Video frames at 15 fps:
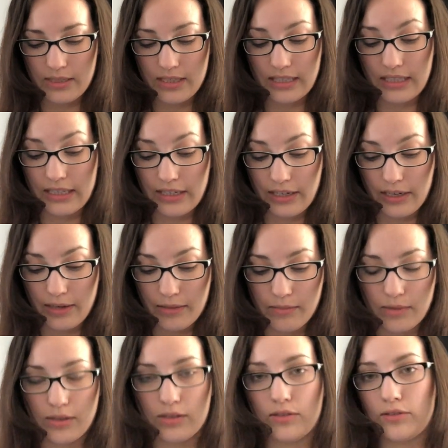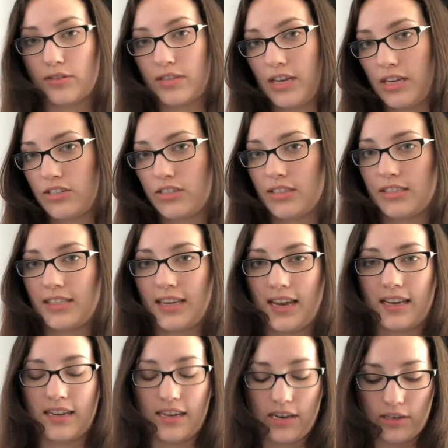delirium, hallucinations,
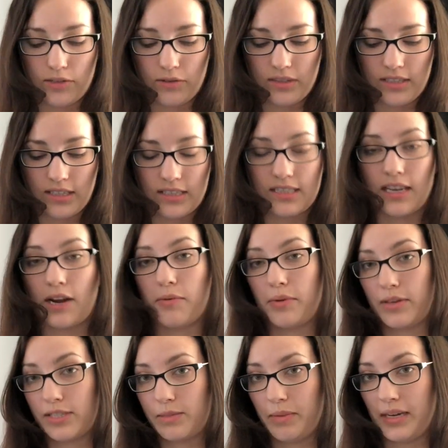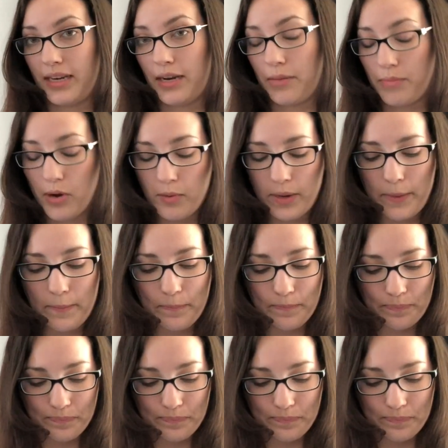again, characteristics that I will explain in a moment.